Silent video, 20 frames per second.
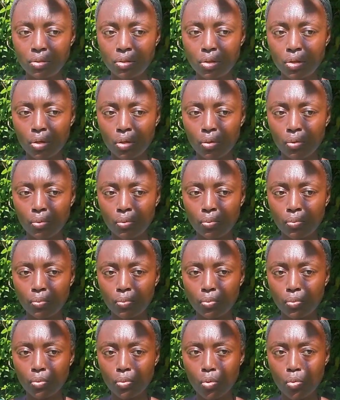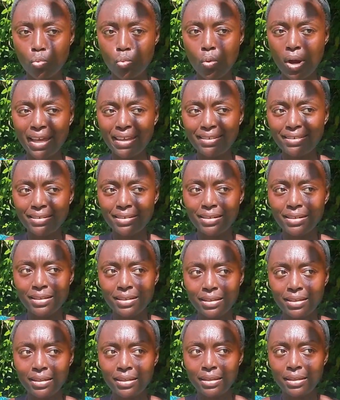you know, when
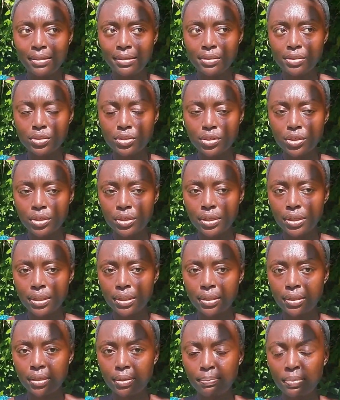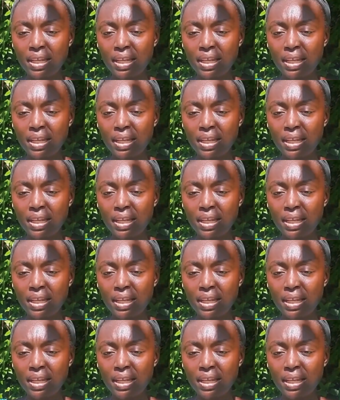certain